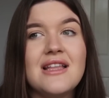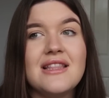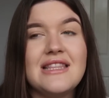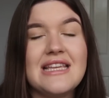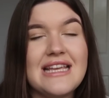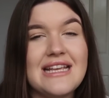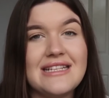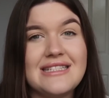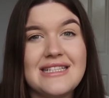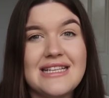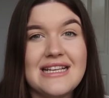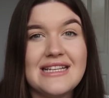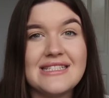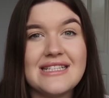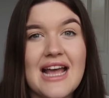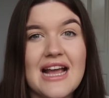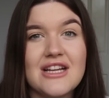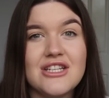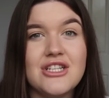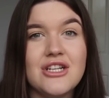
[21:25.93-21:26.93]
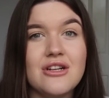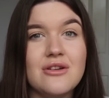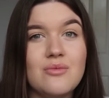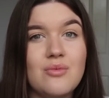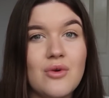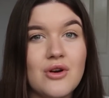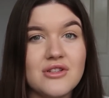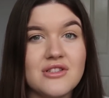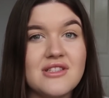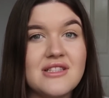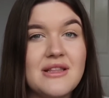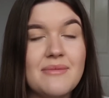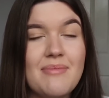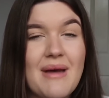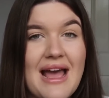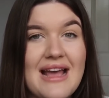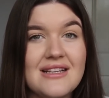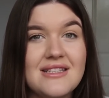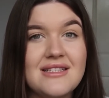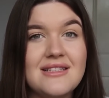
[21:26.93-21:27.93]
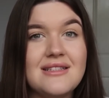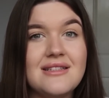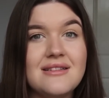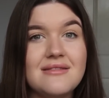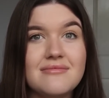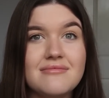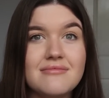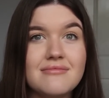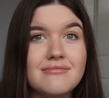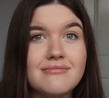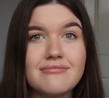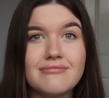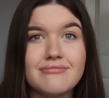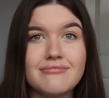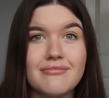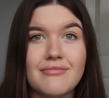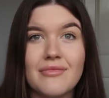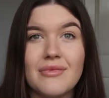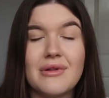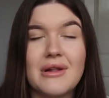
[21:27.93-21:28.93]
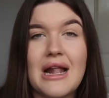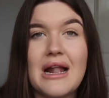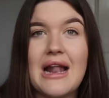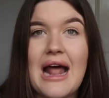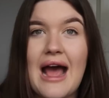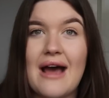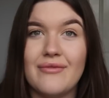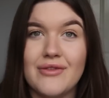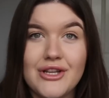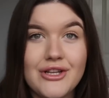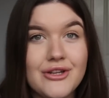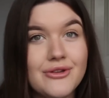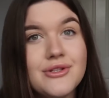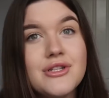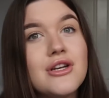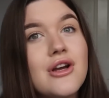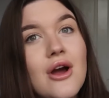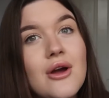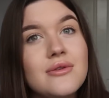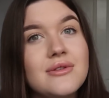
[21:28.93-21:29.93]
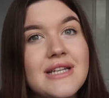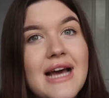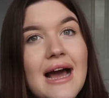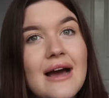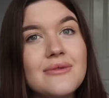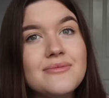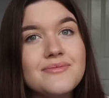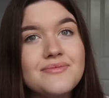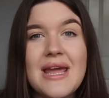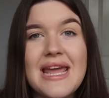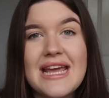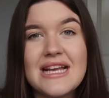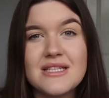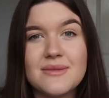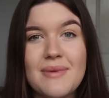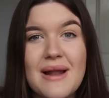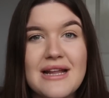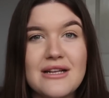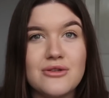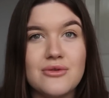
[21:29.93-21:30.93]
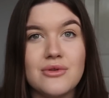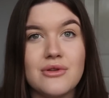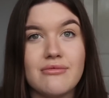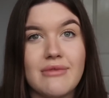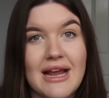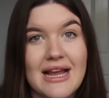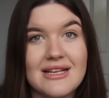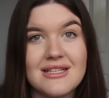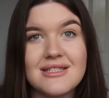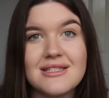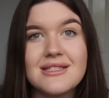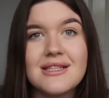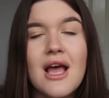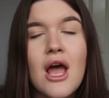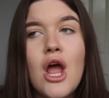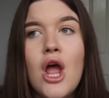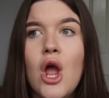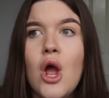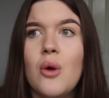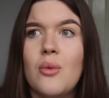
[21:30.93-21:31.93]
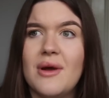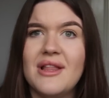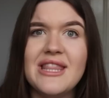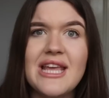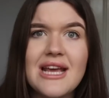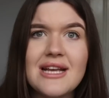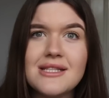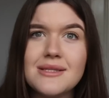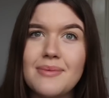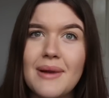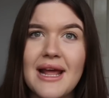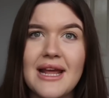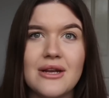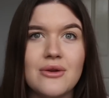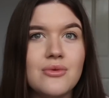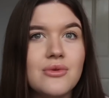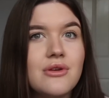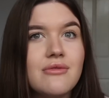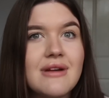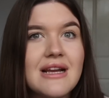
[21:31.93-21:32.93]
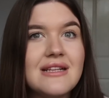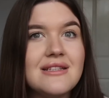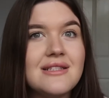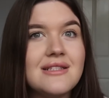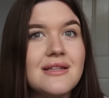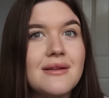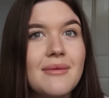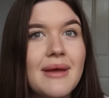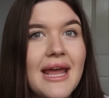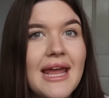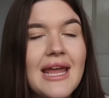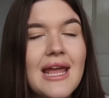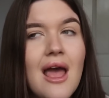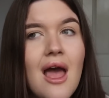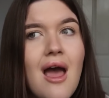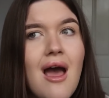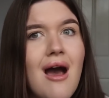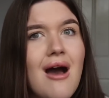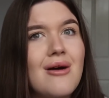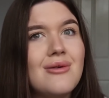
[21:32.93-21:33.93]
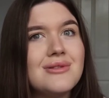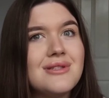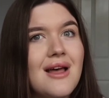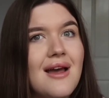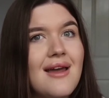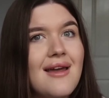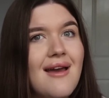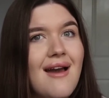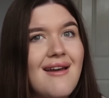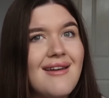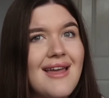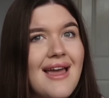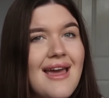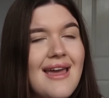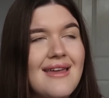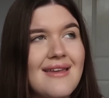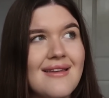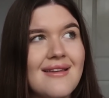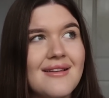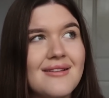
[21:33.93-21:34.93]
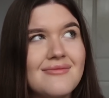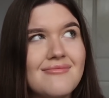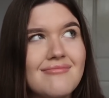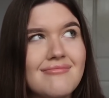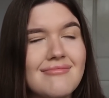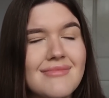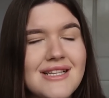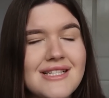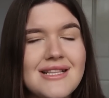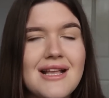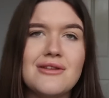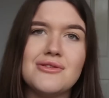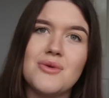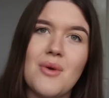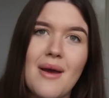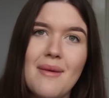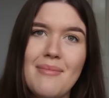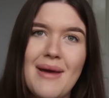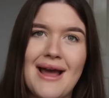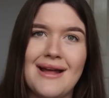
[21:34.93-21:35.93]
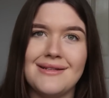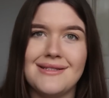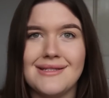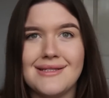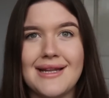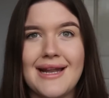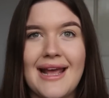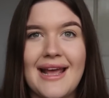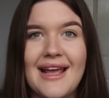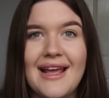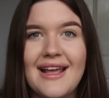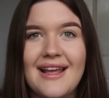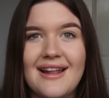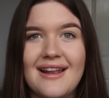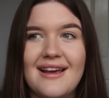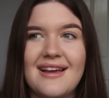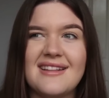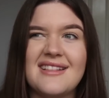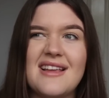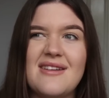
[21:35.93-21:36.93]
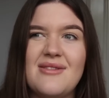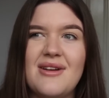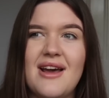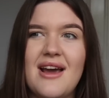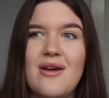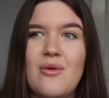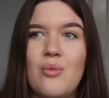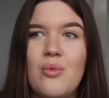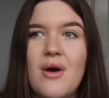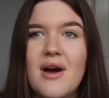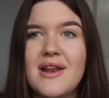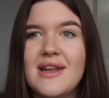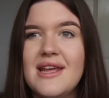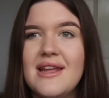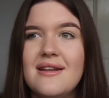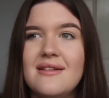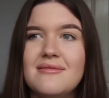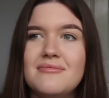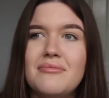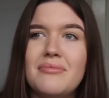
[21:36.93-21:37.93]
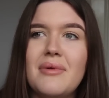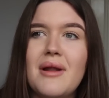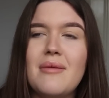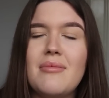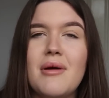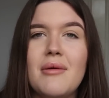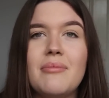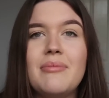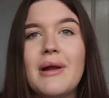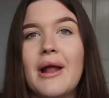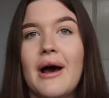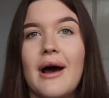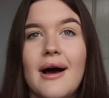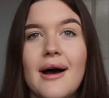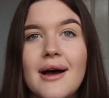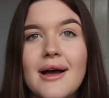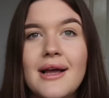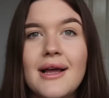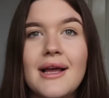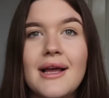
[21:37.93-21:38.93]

the C-section was the best avenue to go down. He explained all the risks. When they explained all the risks to me, I was like, okay, this sounds quite bad, doesn't it? Like, they were like, 1 in blah blah blah